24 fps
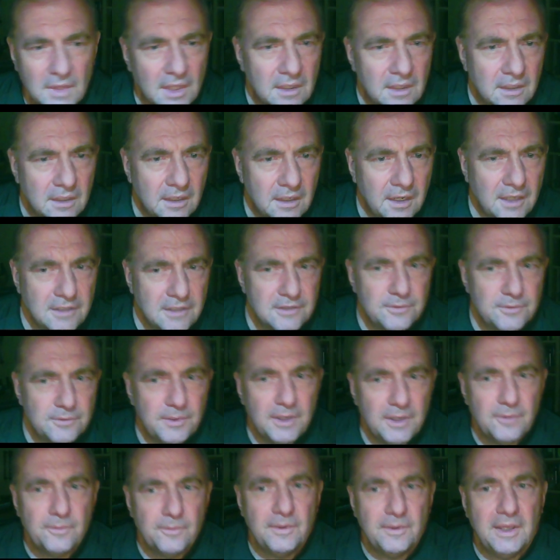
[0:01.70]
Last week
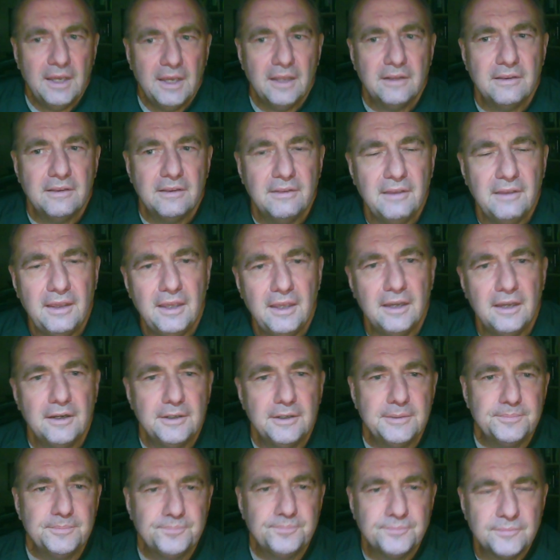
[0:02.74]
we had the
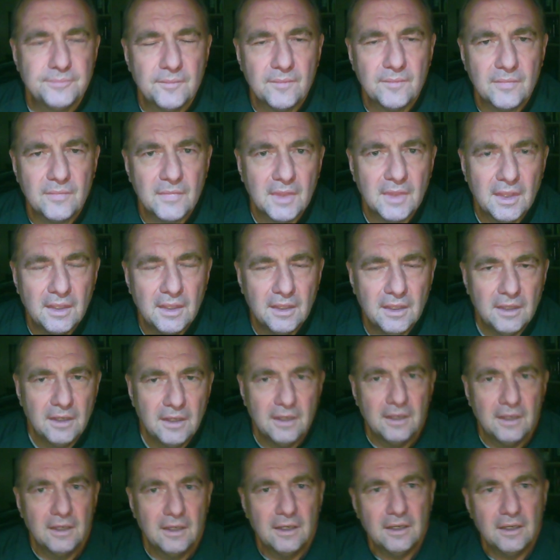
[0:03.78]

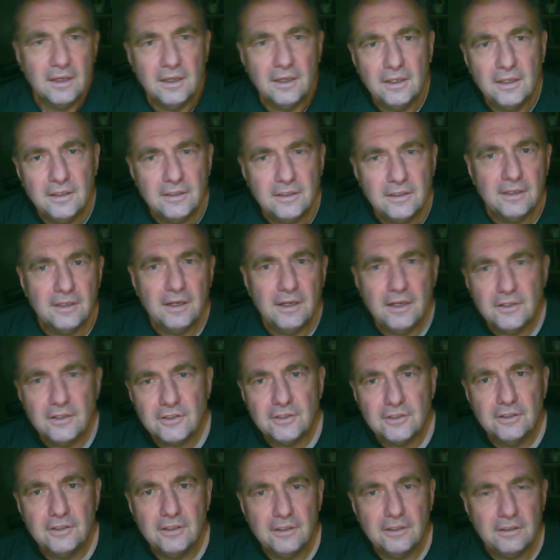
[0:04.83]

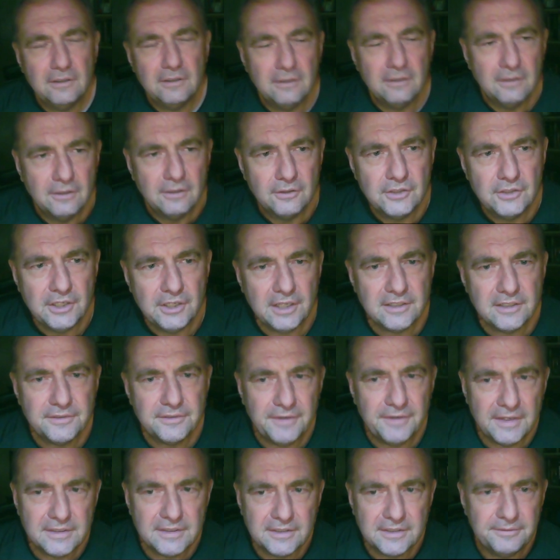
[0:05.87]
International Chess
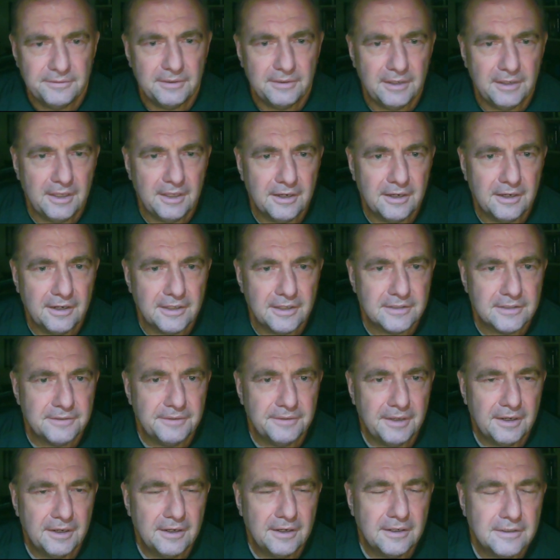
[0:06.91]
Festival here in Las
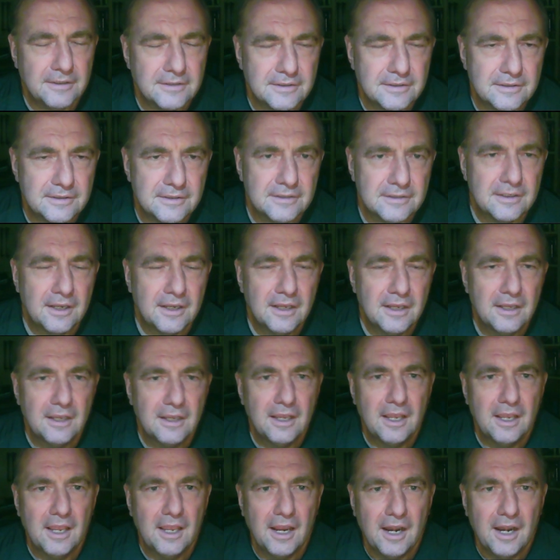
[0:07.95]
Vegas,
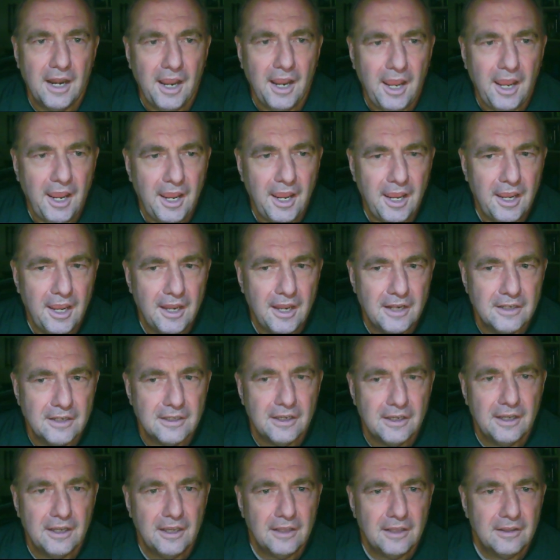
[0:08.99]
and I
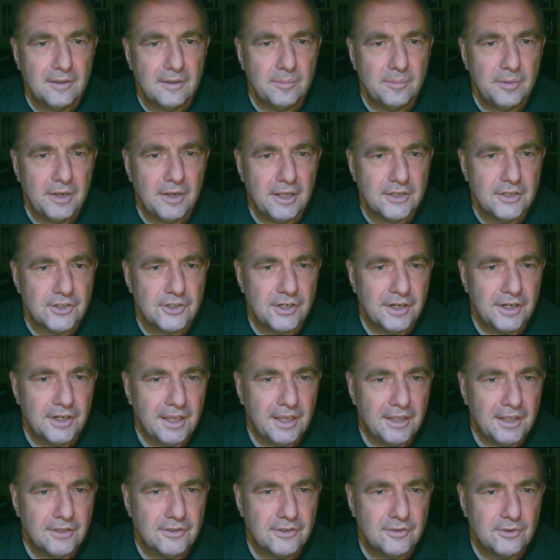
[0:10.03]
had the pleasure
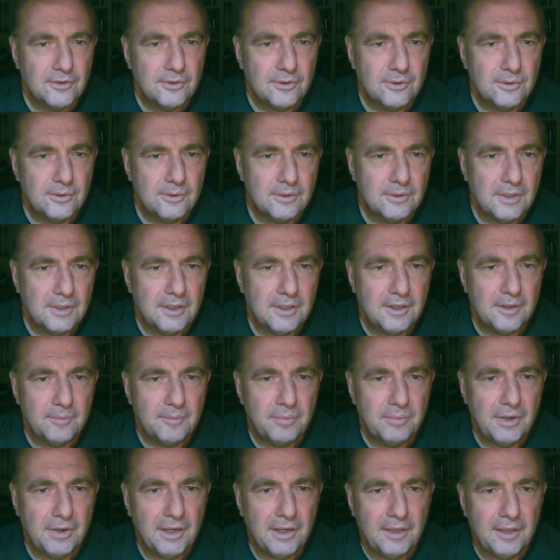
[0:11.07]
again to
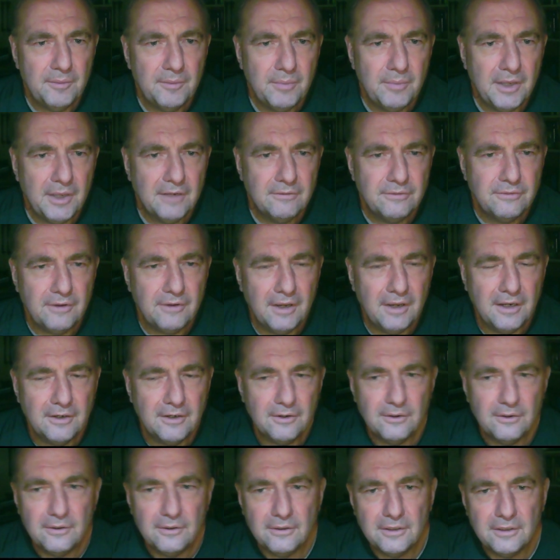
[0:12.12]
play Ben
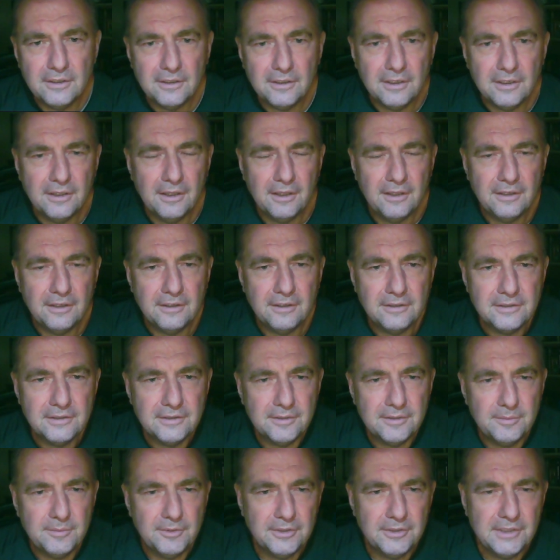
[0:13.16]
Feingold in a
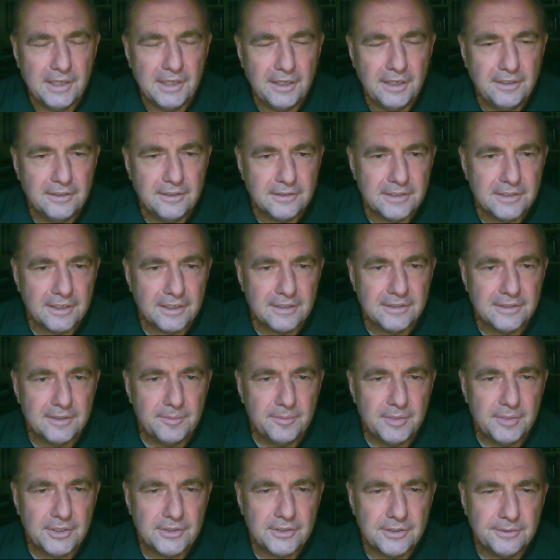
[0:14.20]
simultaneous
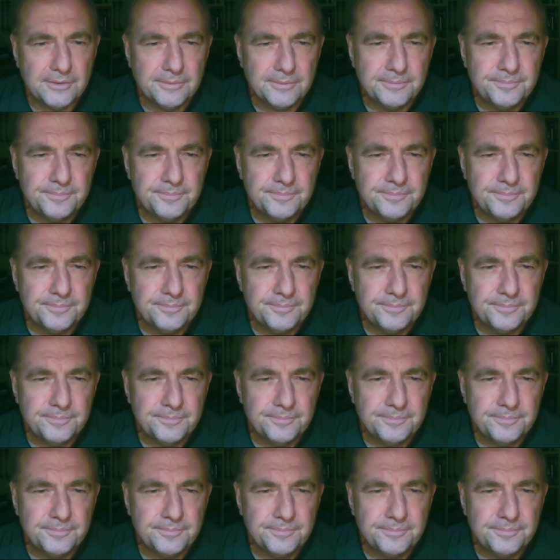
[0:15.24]
exhibition